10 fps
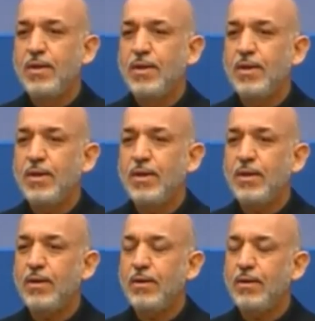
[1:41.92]
This,
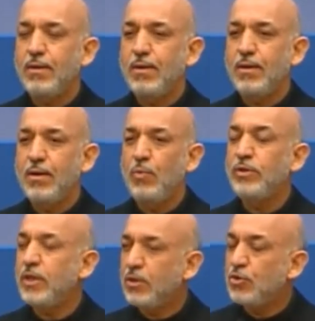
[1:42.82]
as latest results
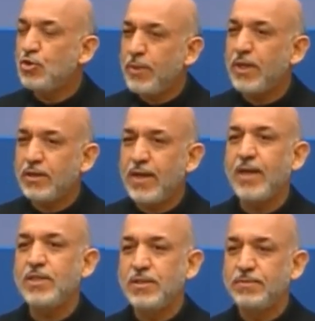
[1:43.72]
show that
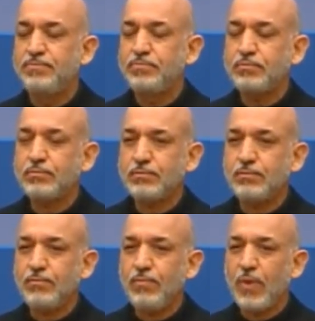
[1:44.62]
incumbent President Hamid
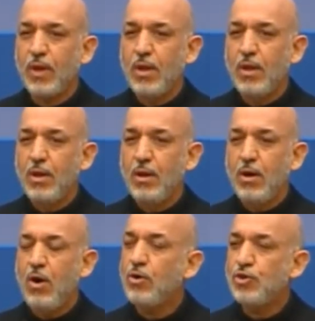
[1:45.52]
Karzai has
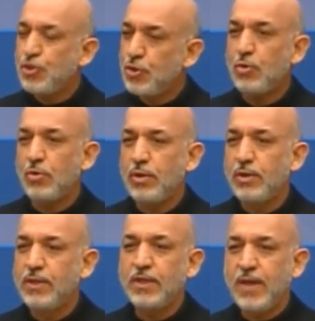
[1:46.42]
widened his lead,
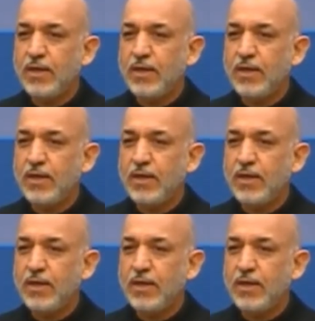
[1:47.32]
but his